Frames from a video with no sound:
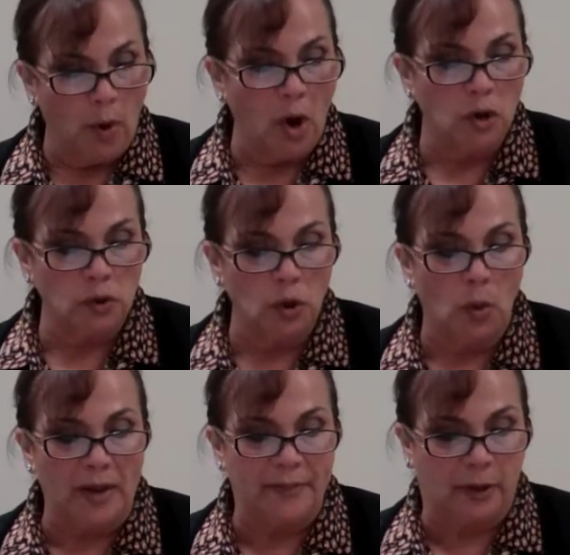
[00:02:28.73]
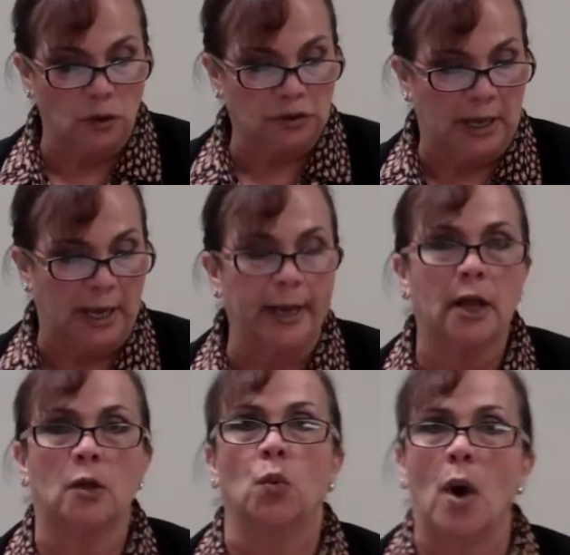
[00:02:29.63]
Well, you know what? Because
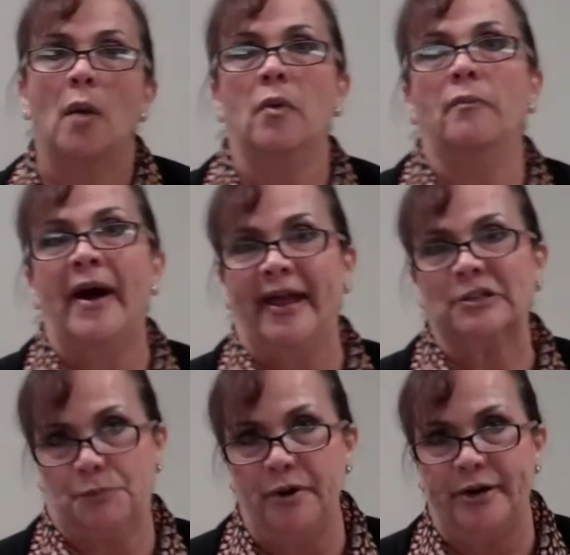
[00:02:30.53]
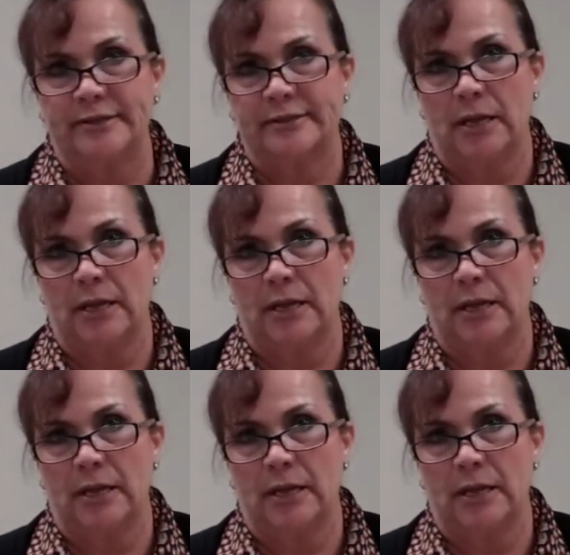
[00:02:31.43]
by experience,